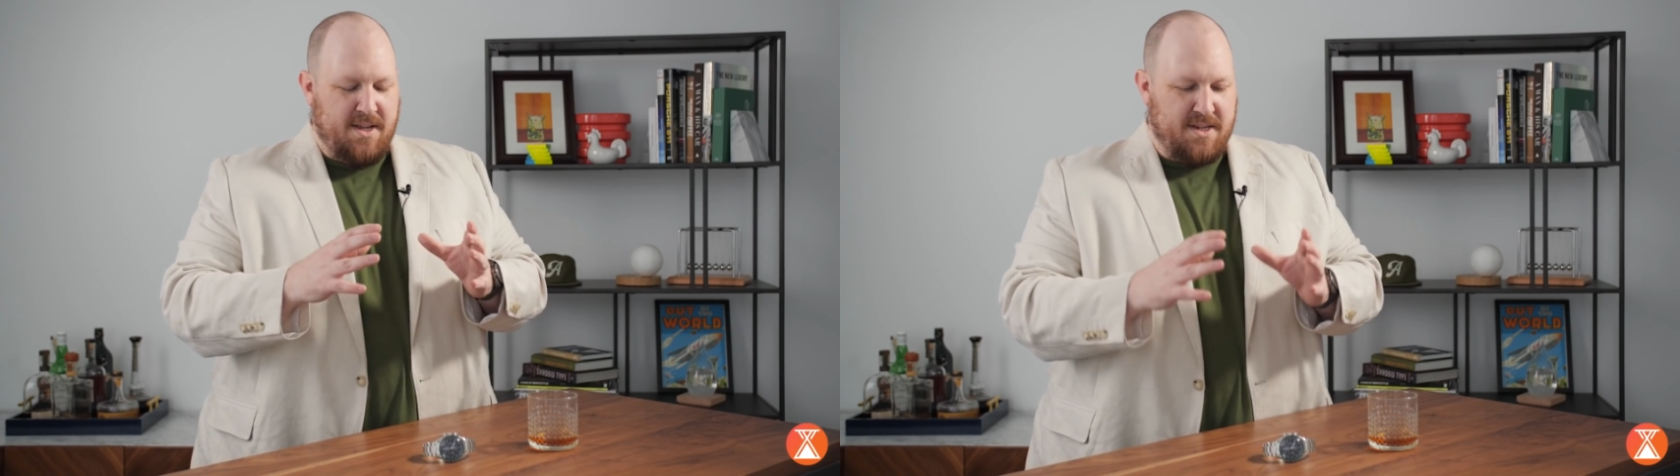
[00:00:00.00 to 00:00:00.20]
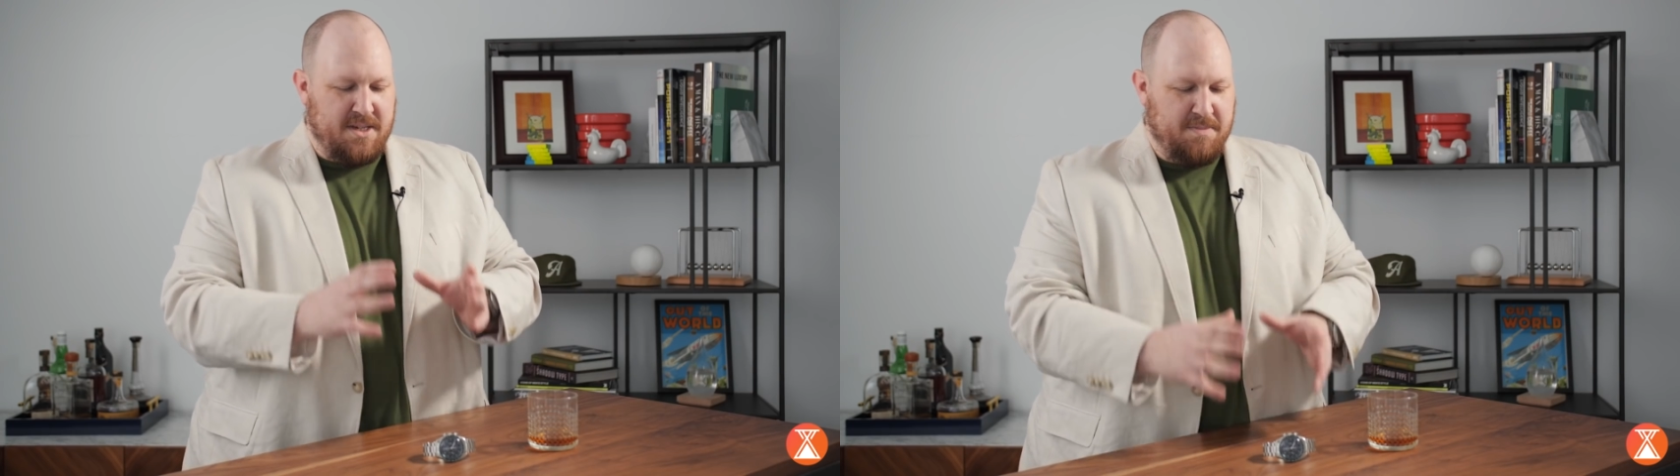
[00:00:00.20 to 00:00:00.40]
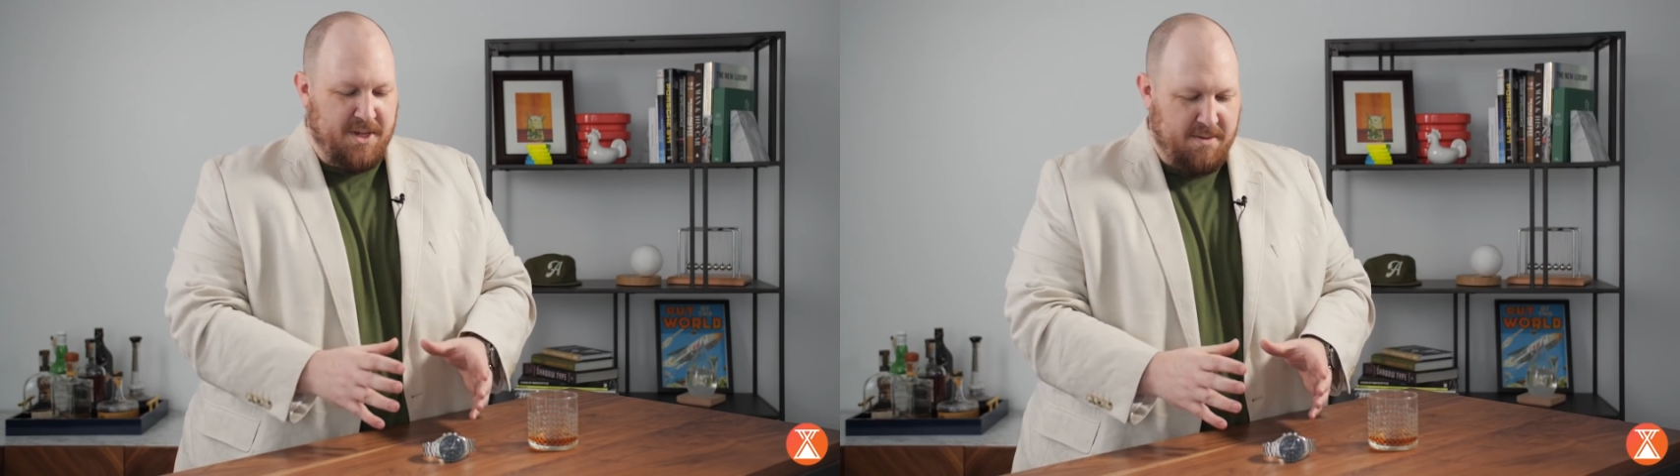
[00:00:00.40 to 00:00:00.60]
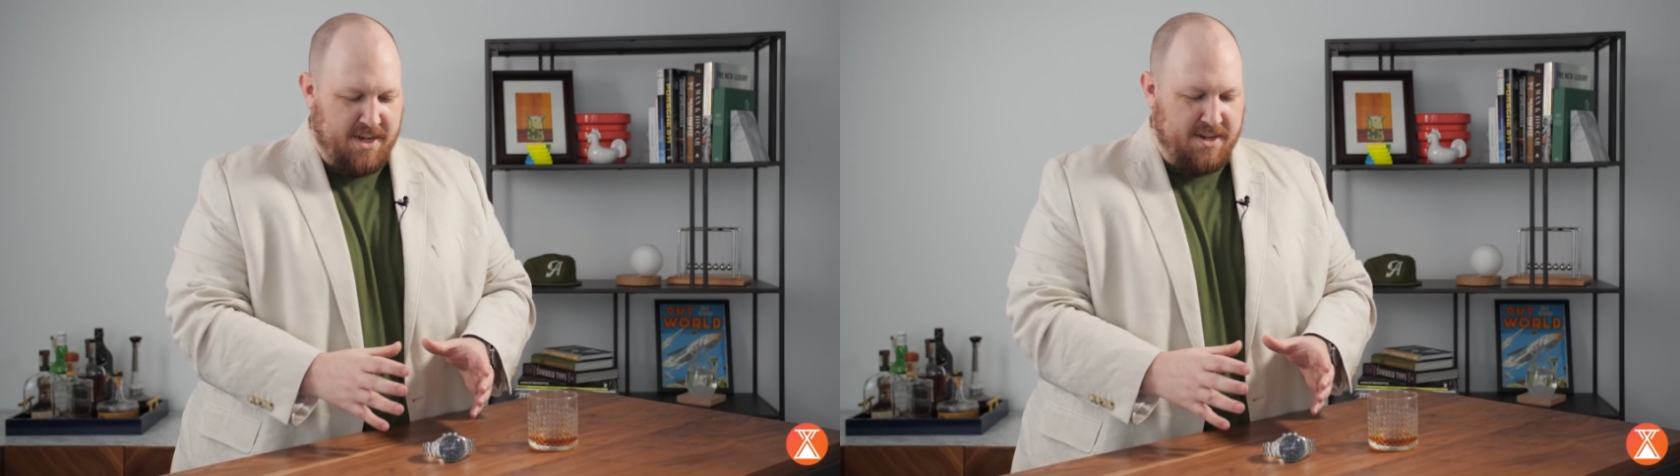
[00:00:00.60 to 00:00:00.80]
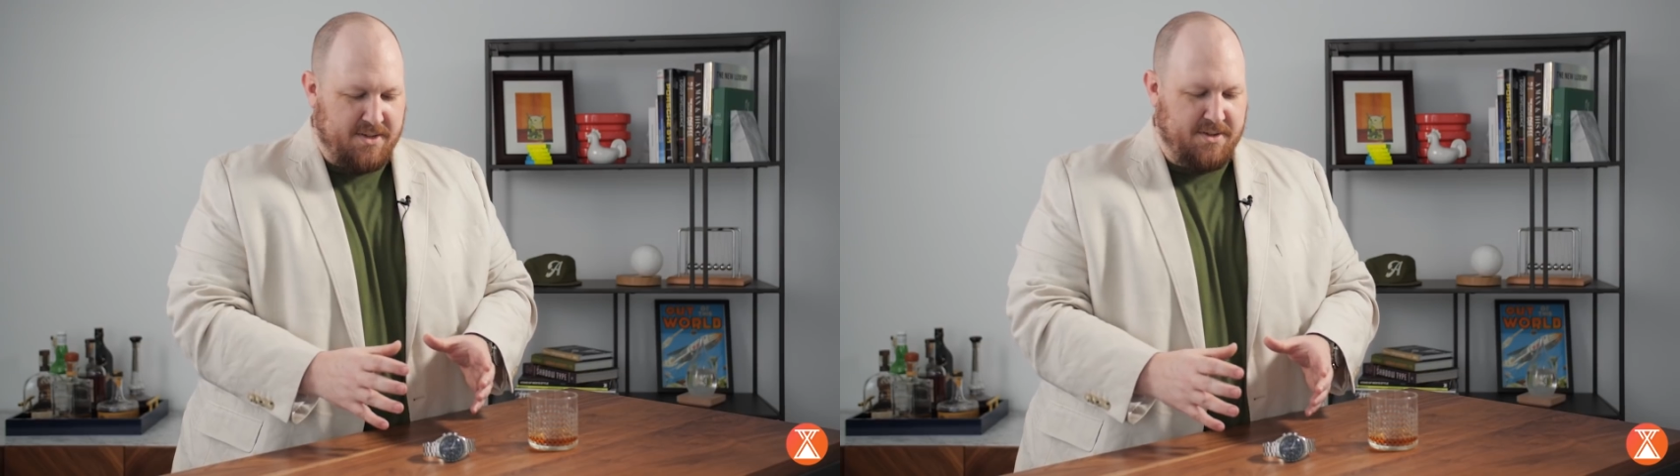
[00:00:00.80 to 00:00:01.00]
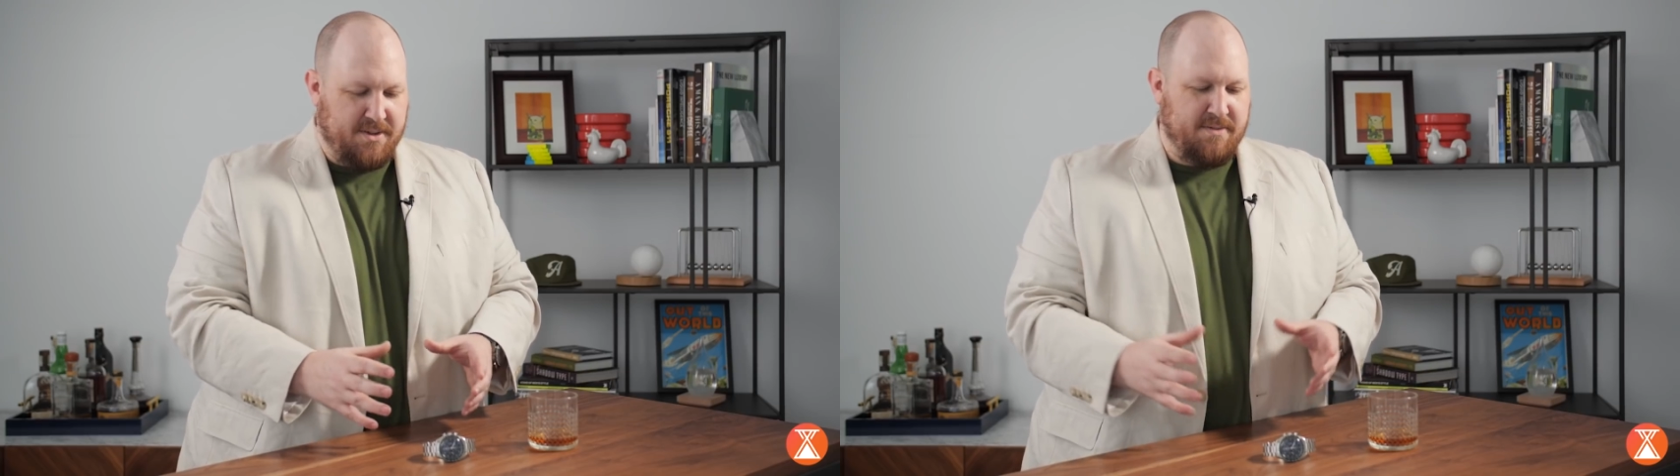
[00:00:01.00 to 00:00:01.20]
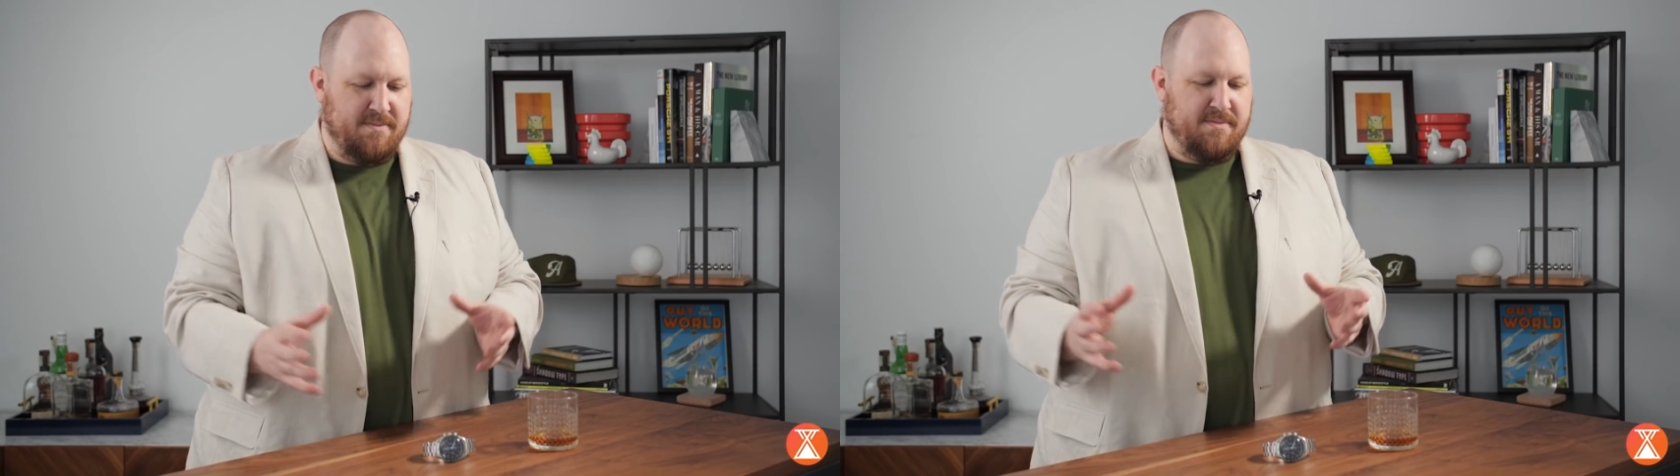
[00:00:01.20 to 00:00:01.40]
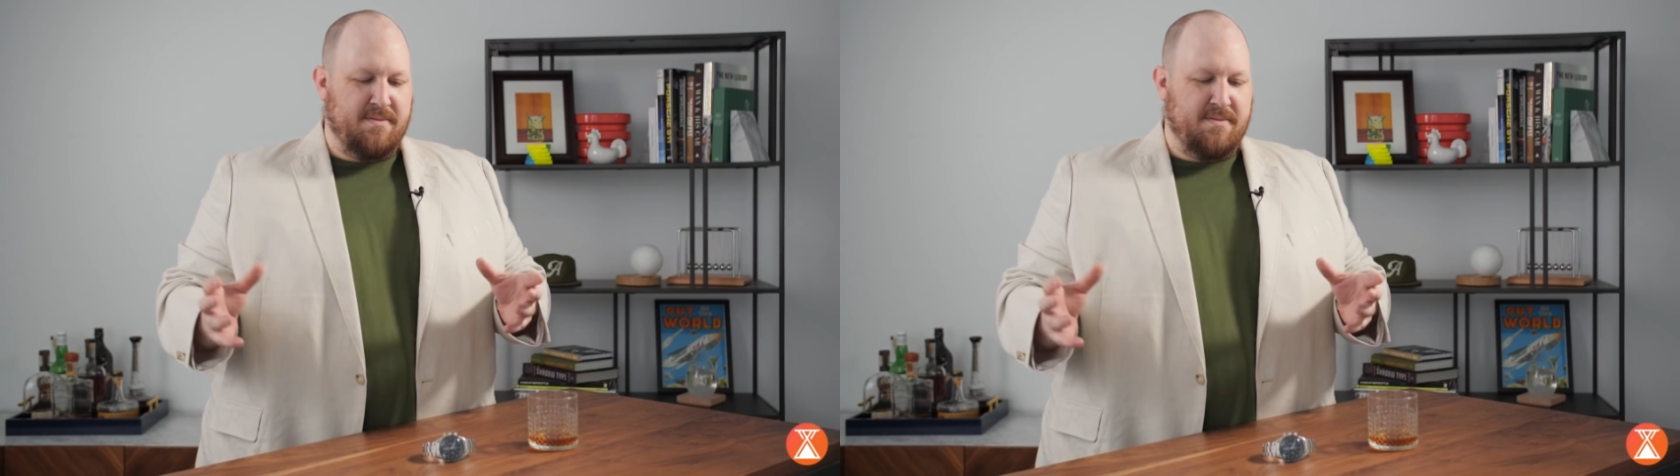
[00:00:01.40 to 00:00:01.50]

a Speedmaster,